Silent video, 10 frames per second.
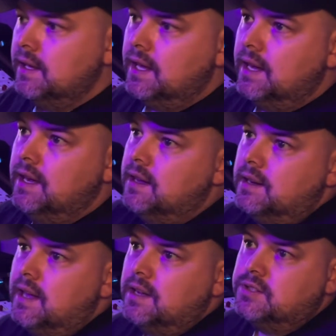
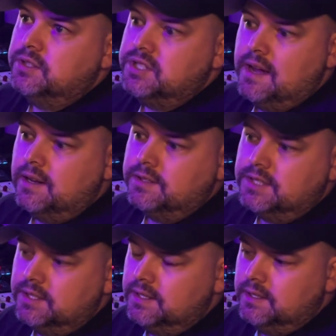And actually shout out
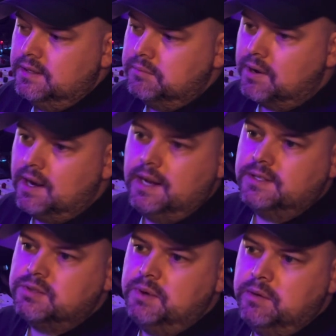to Brian
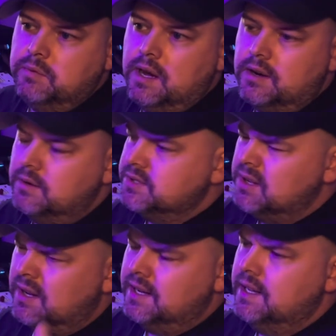at Sweetwater. I was
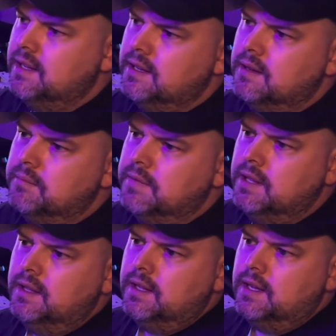talking to him
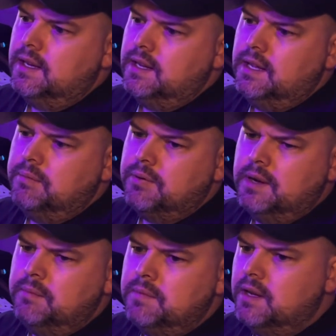and he
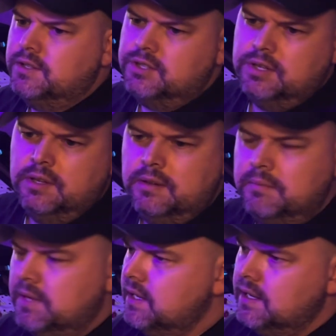pretty much,
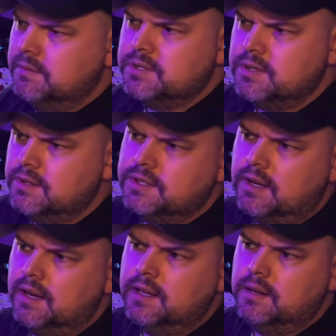me and him started
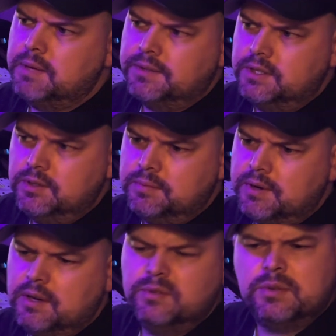talking about the new
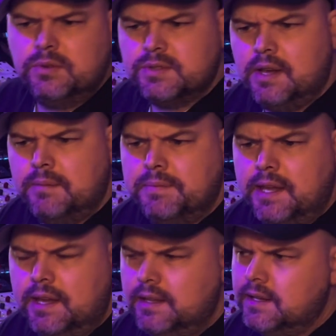Pro Tools
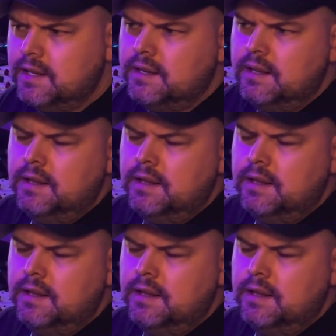update and